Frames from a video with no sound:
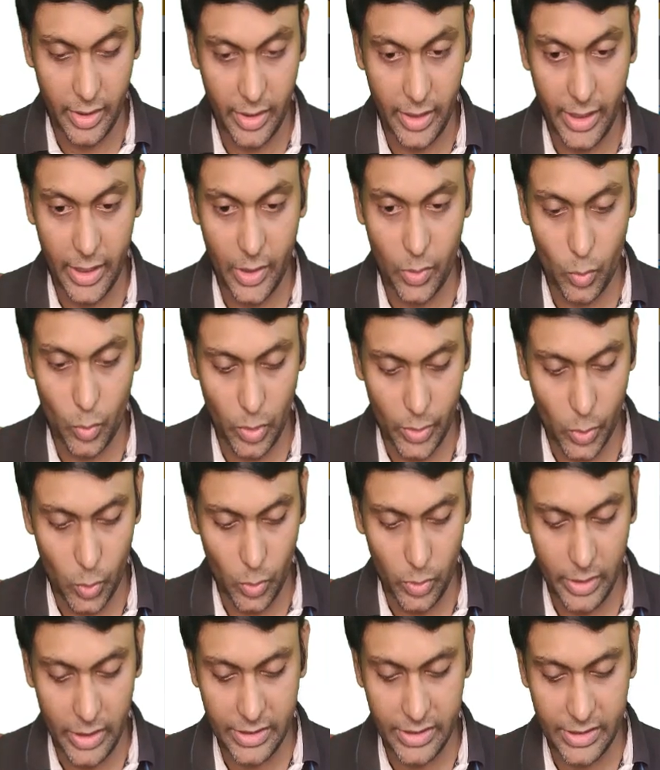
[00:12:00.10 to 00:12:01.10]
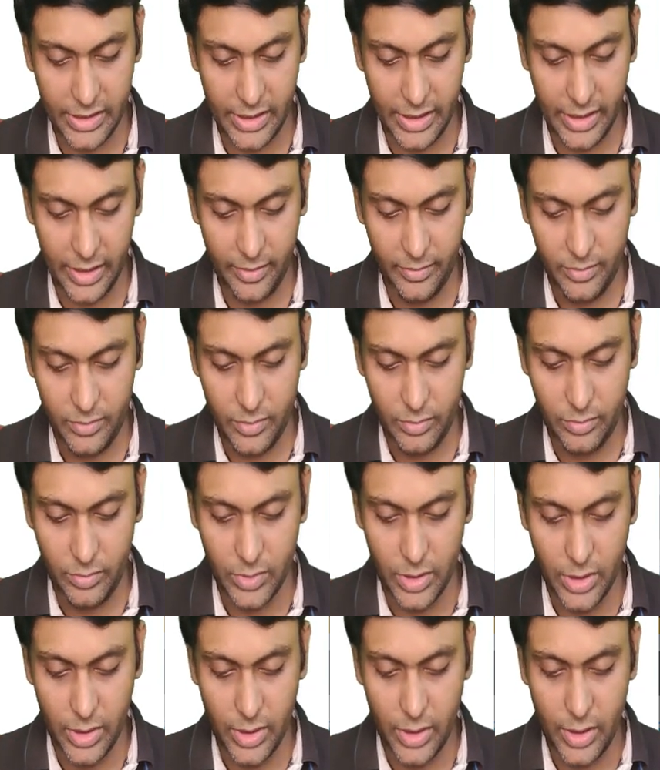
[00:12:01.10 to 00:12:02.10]
equal to, let's say
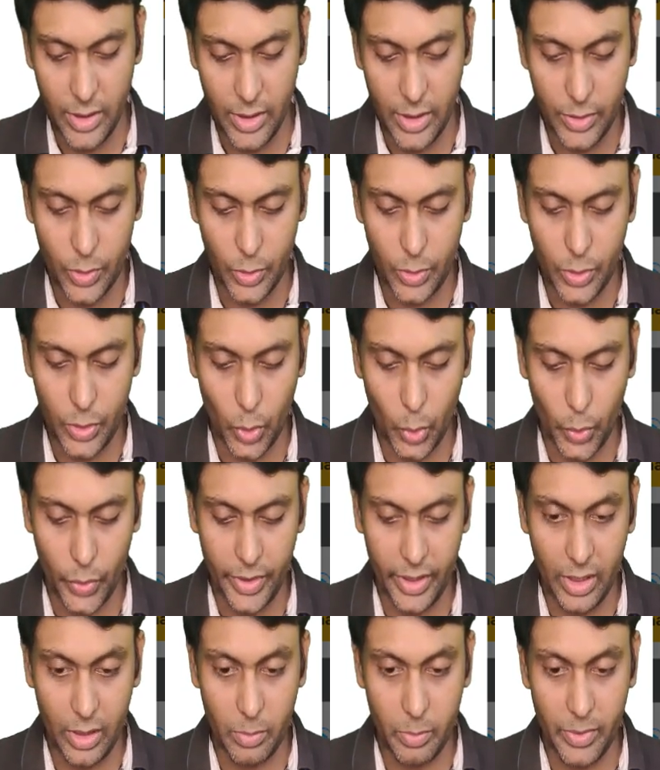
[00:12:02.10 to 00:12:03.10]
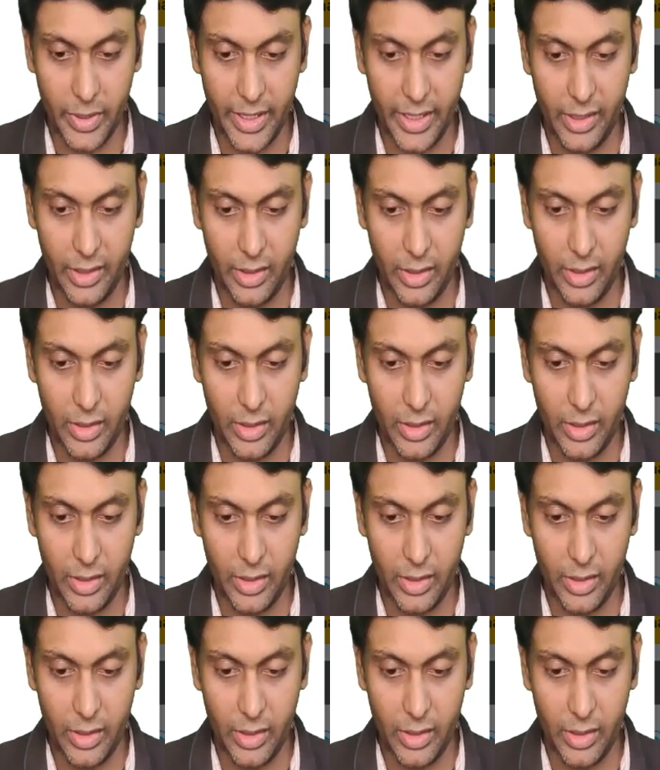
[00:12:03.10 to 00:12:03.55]
TutorialBrain.